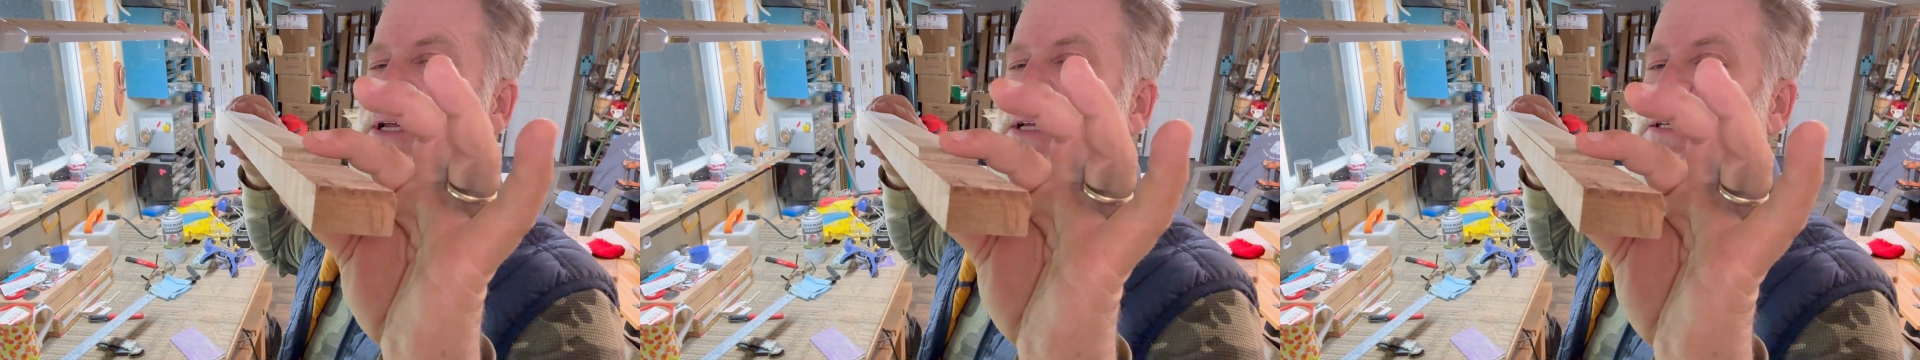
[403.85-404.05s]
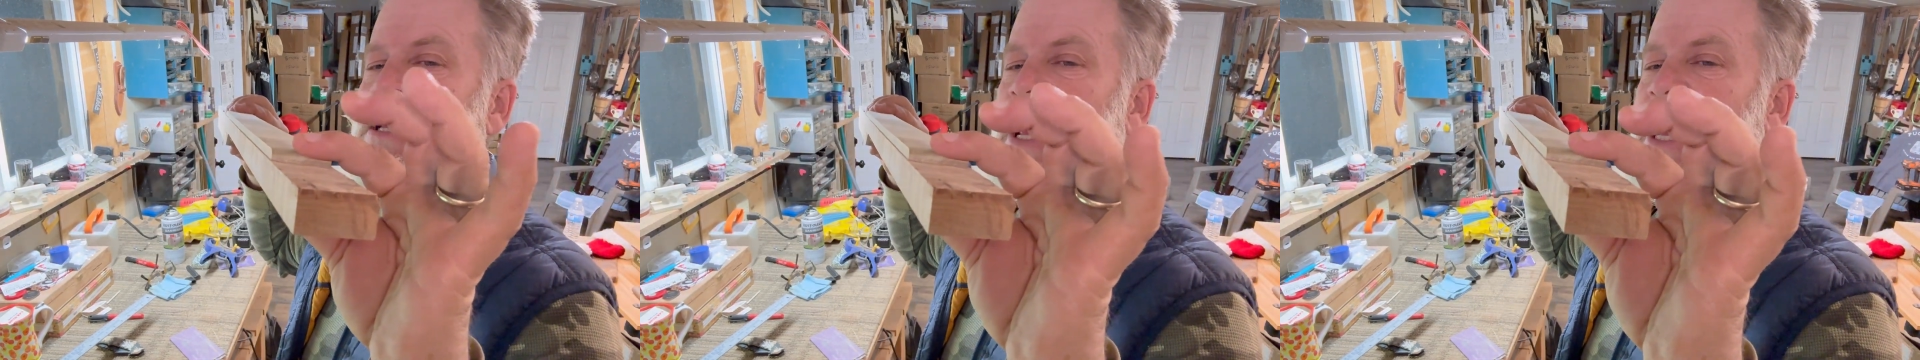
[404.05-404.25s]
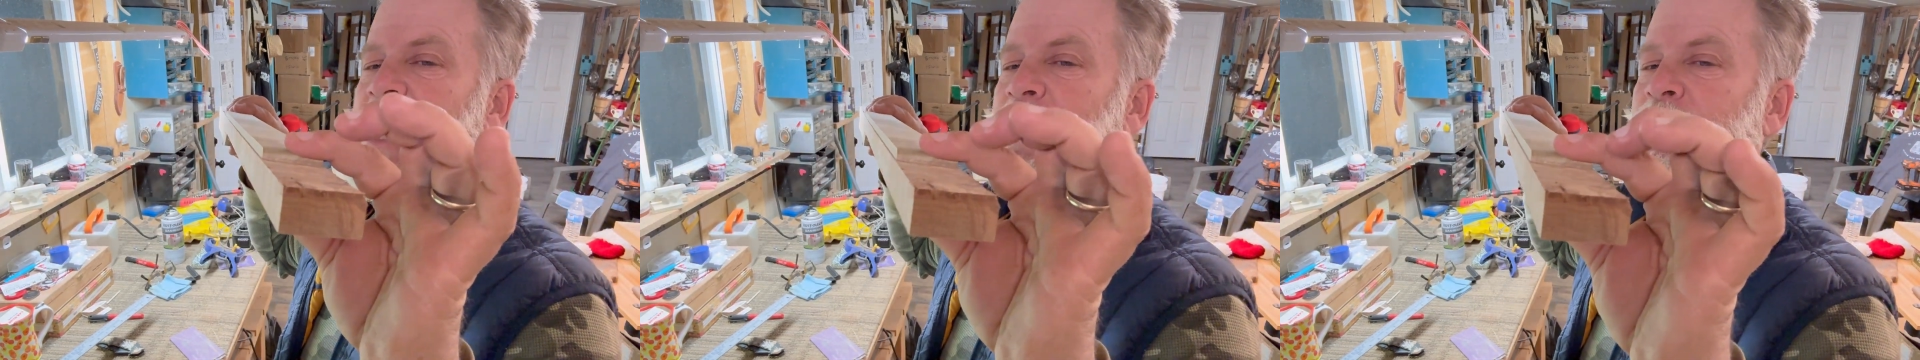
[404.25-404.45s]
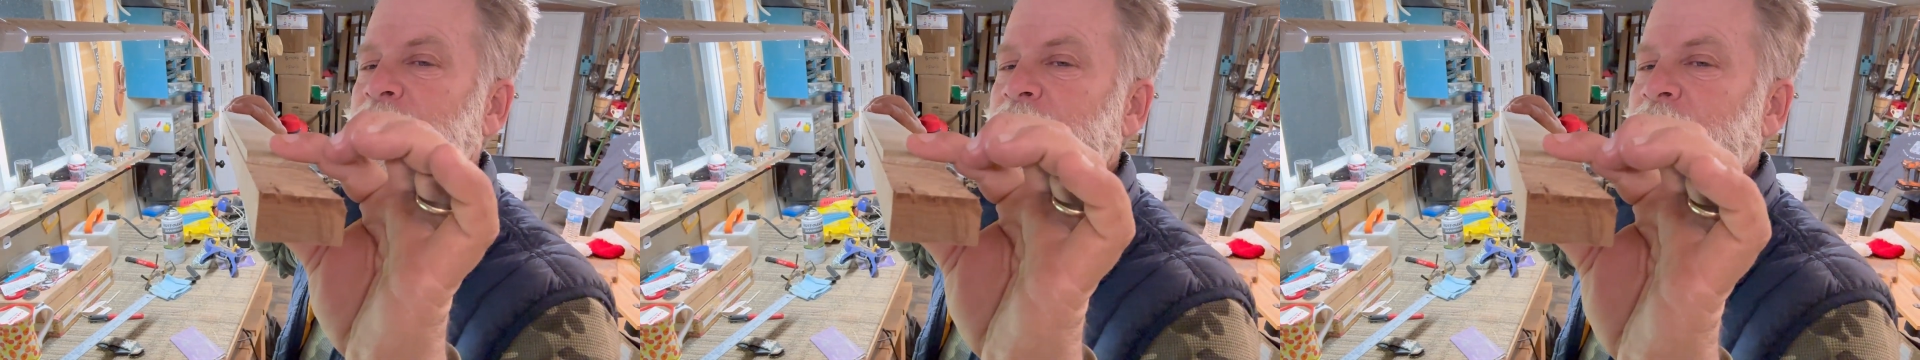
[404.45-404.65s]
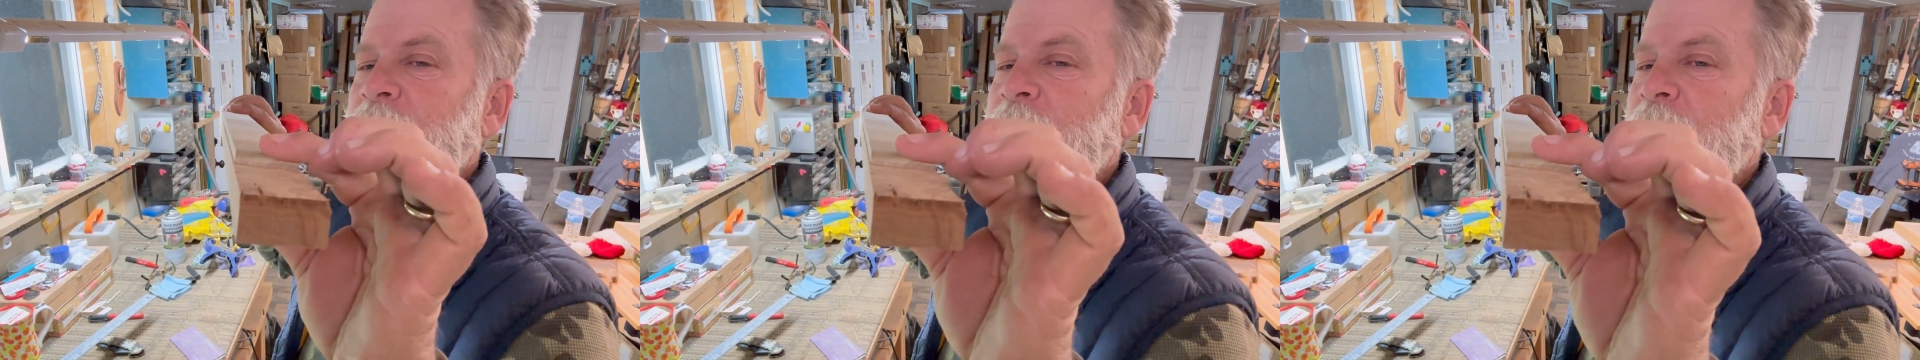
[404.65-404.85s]
is
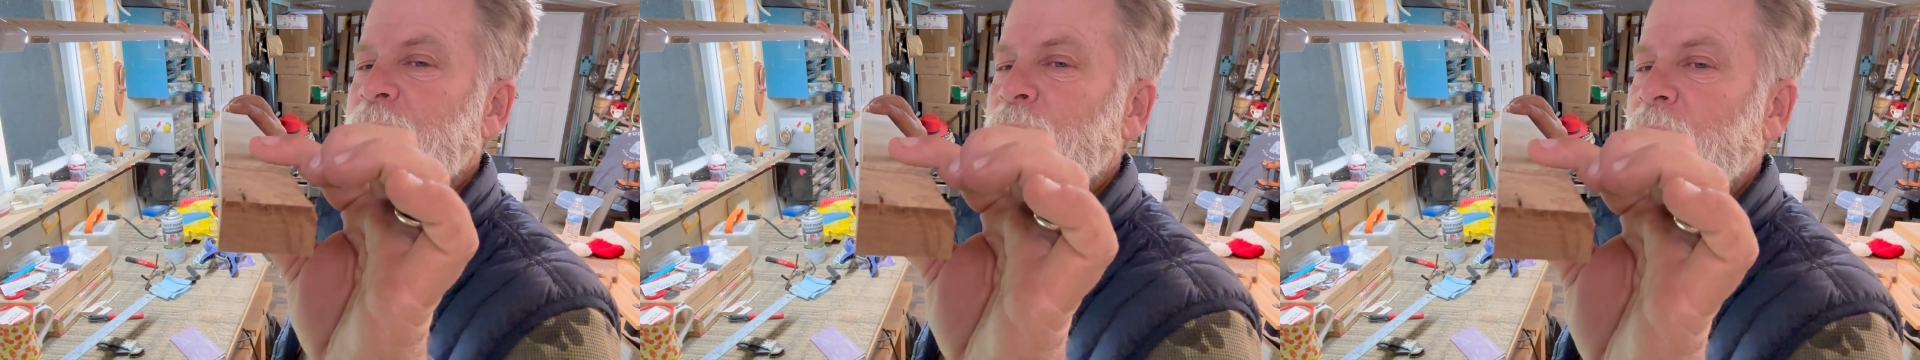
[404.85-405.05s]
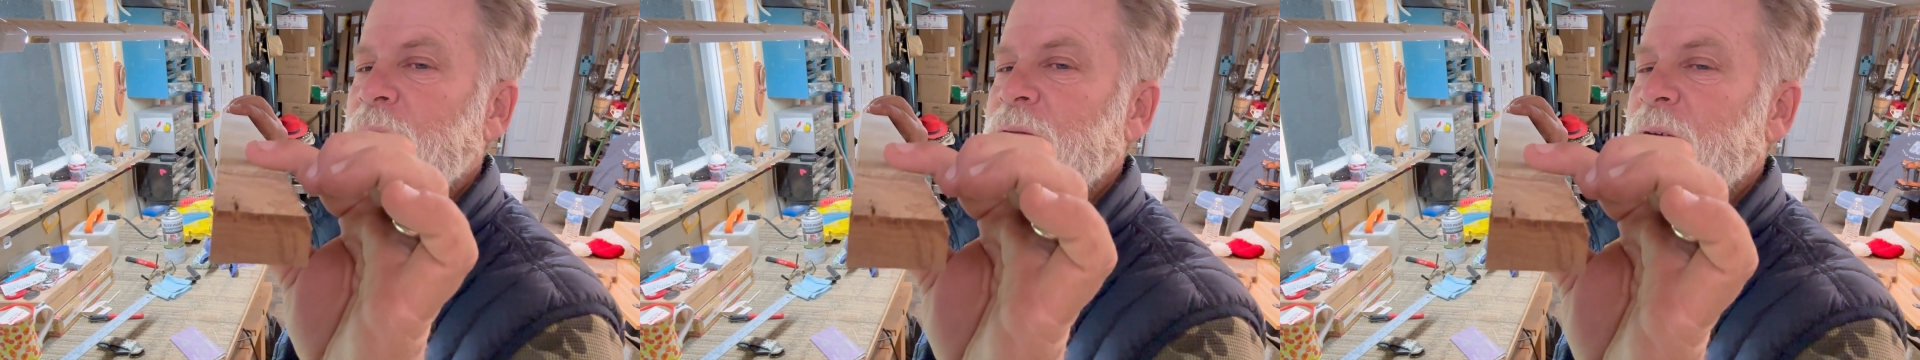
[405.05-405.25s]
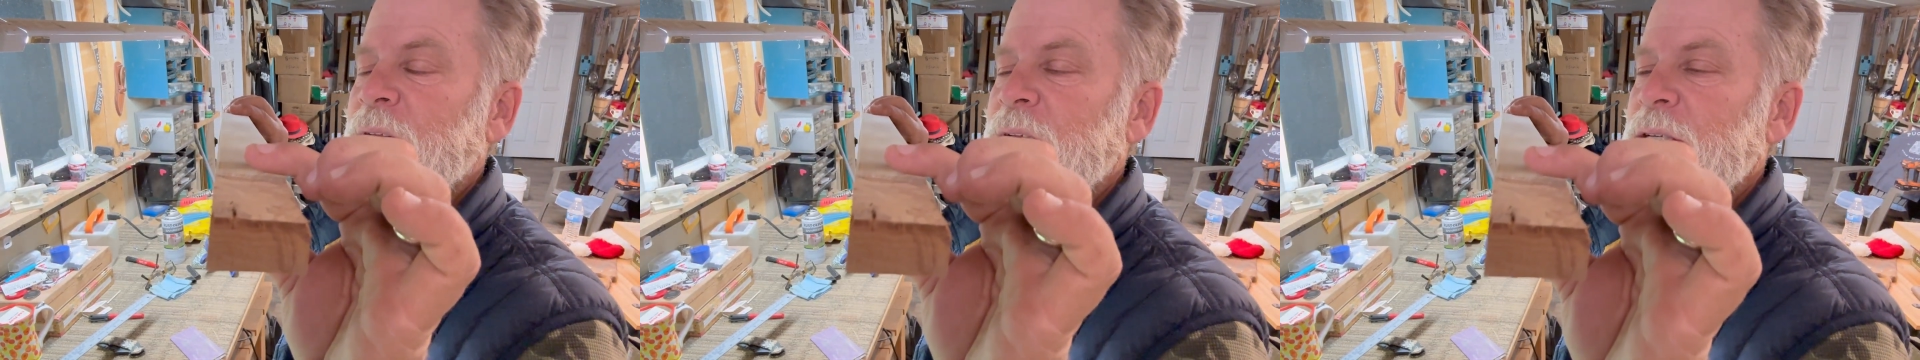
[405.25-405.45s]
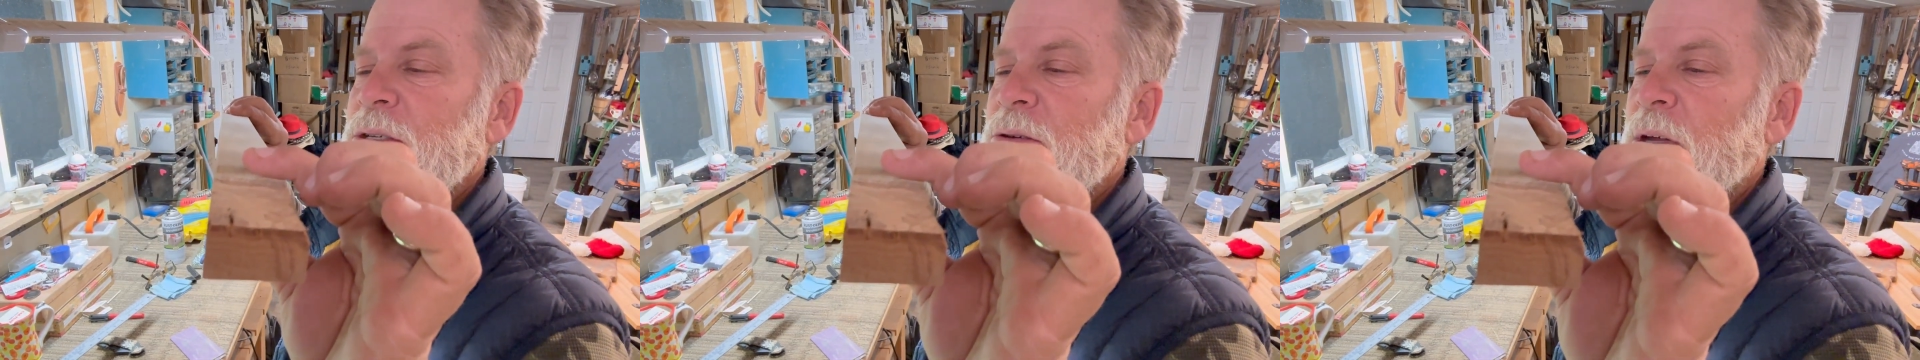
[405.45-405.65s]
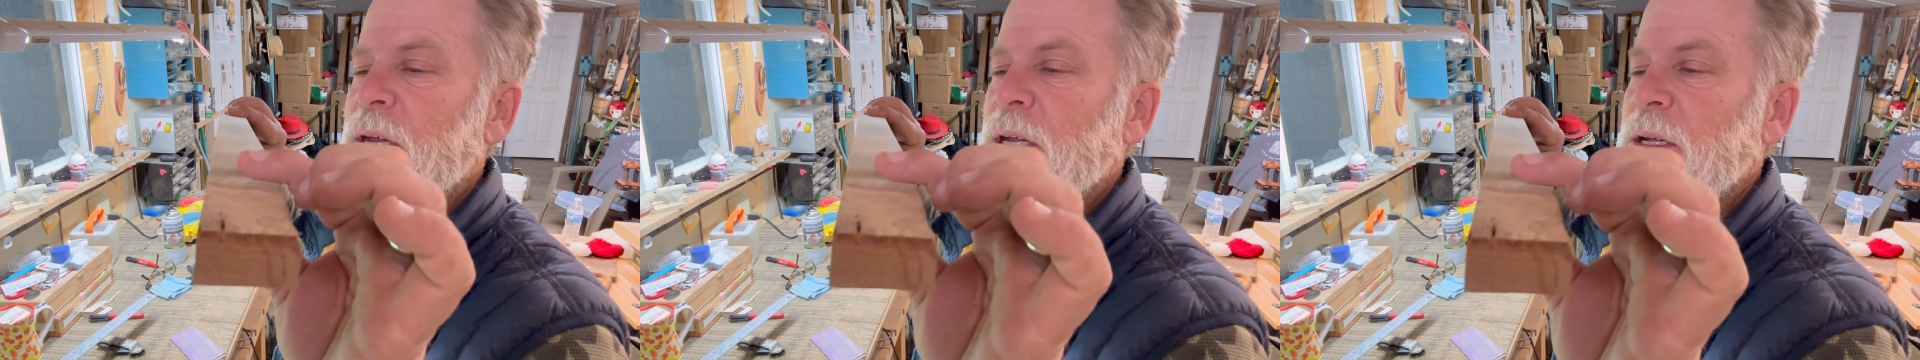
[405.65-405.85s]
absolutely perfectly
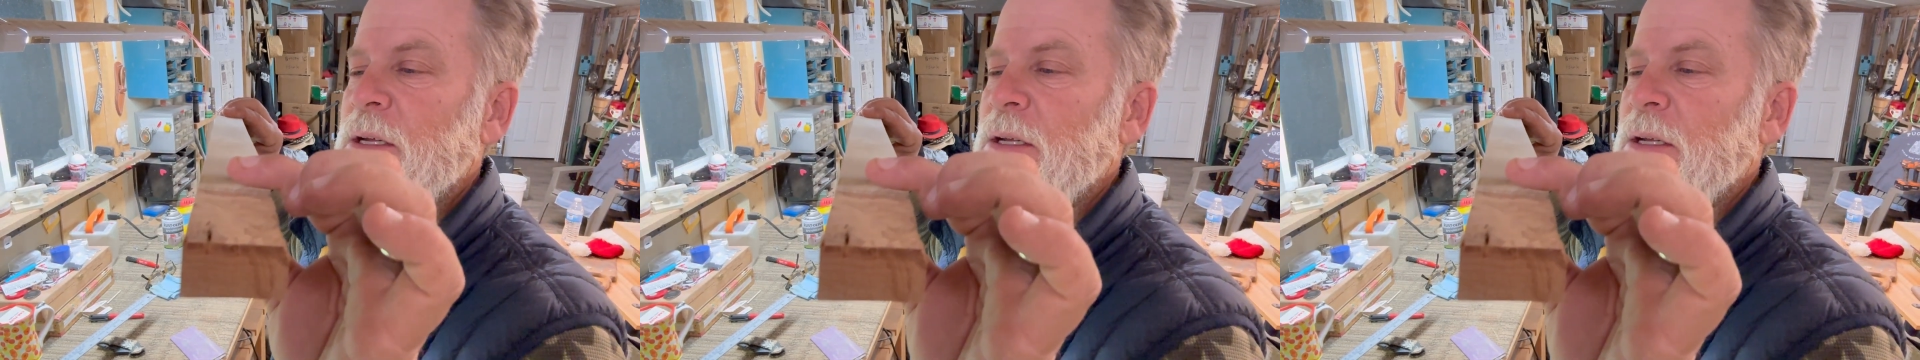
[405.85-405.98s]
straight.